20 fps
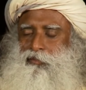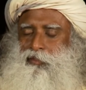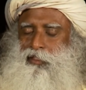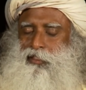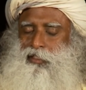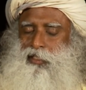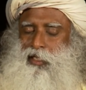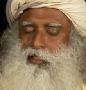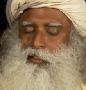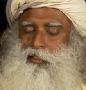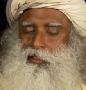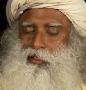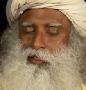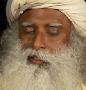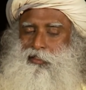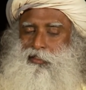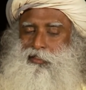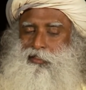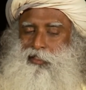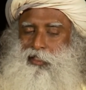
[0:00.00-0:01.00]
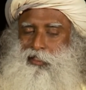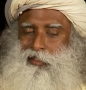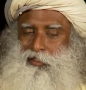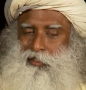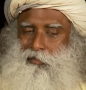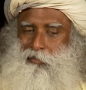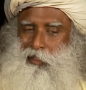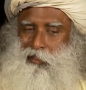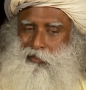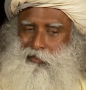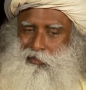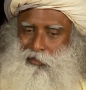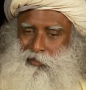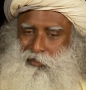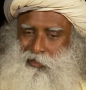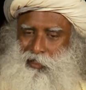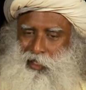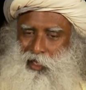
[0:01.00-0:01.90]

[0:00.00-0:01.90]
The sadhana is just about this.